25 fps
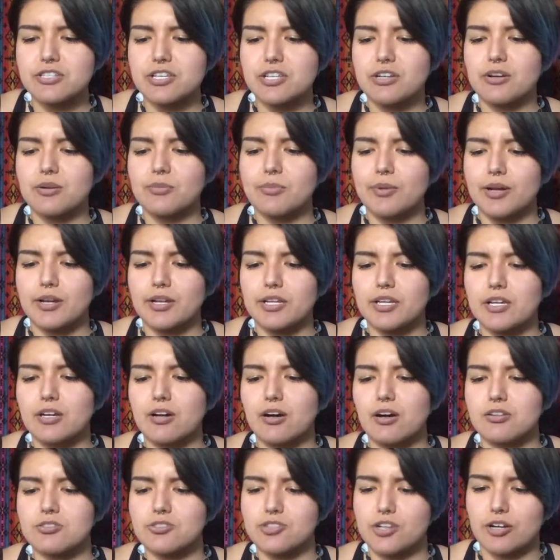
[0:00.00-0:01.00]
in our body
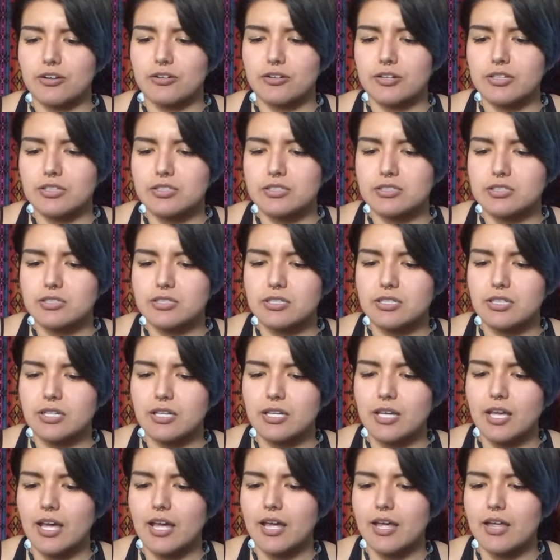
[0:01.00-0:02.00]
called chakras,
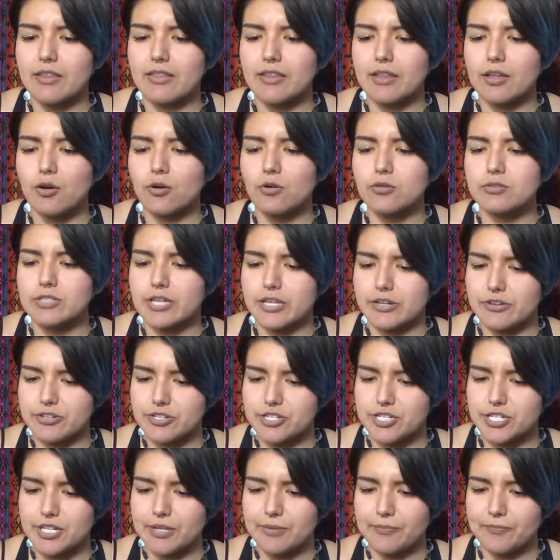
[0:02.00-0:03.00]
and they hold
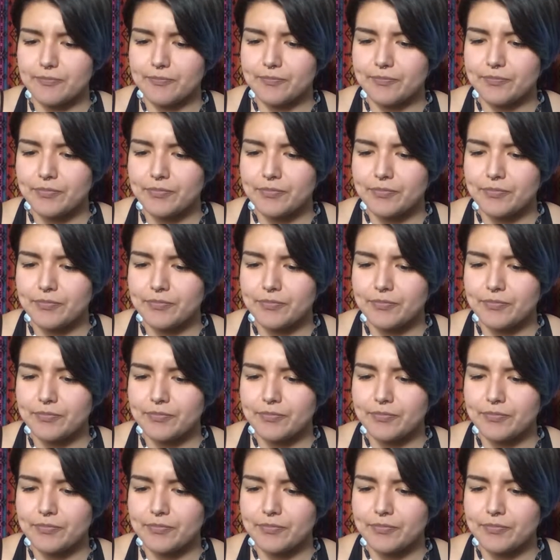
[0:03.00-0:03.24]
energy.